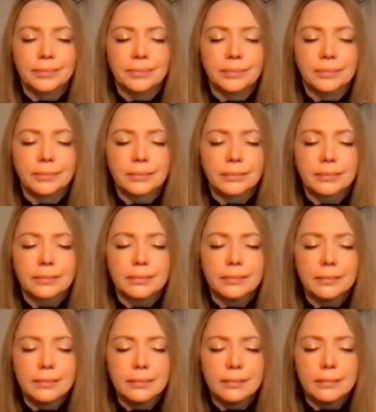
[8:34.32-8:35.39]

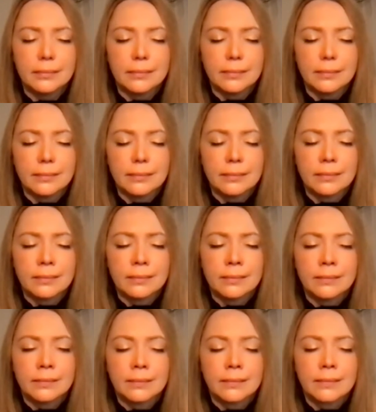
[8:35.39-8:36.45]

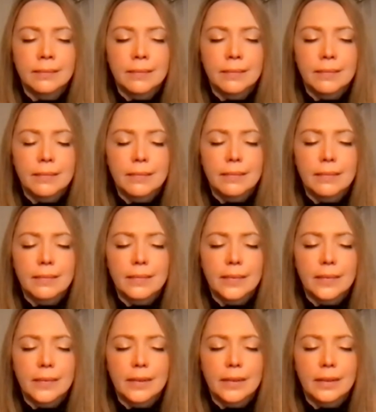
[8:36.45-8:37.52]

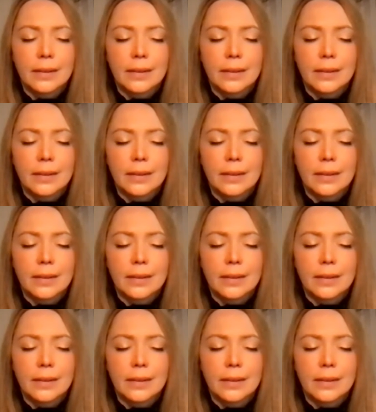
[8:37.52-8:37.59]
(no one is talking)